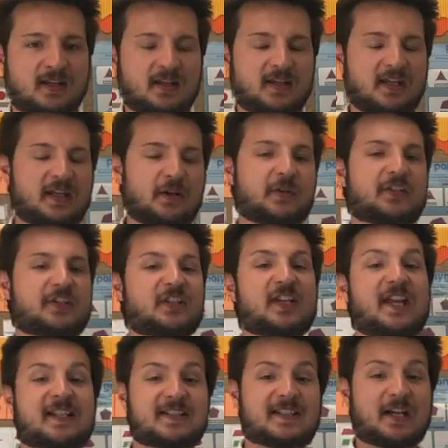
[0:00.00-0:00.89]
Here is the
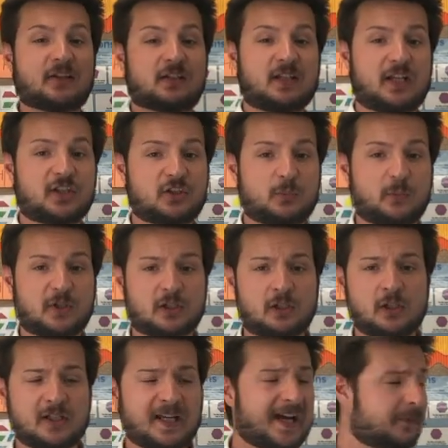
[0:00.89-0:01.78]
next calculation we're going
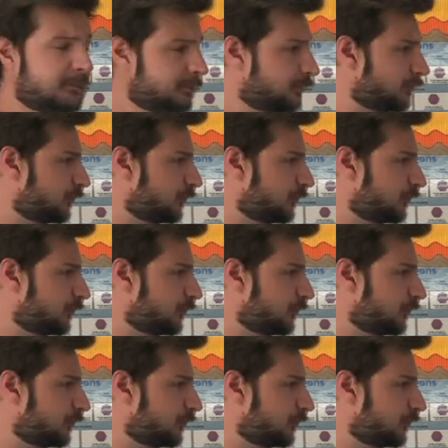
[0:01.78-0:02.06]
to look at,